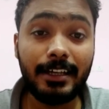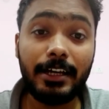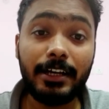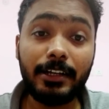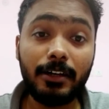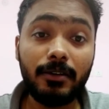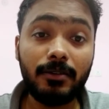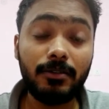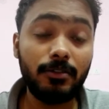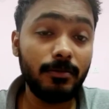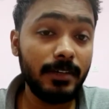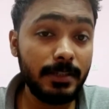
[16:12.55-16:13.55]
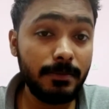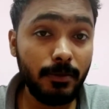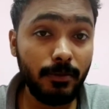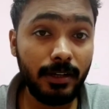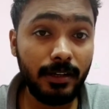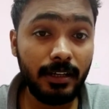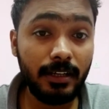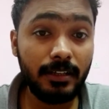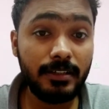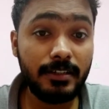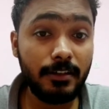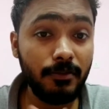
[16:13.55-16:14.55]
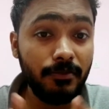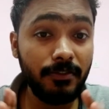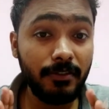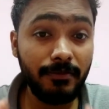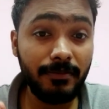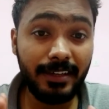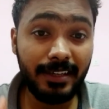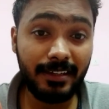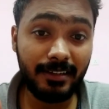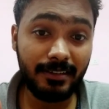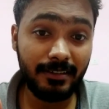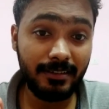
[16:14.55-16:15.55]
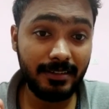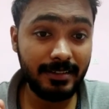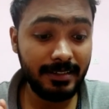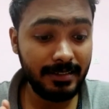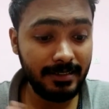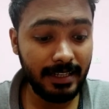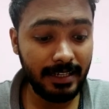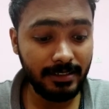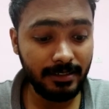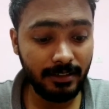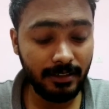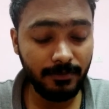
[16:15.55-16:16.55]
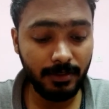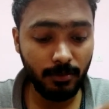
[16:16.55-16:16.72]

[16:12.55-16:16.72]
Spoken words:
Now you must be wondering, sir, from where does this direction come from?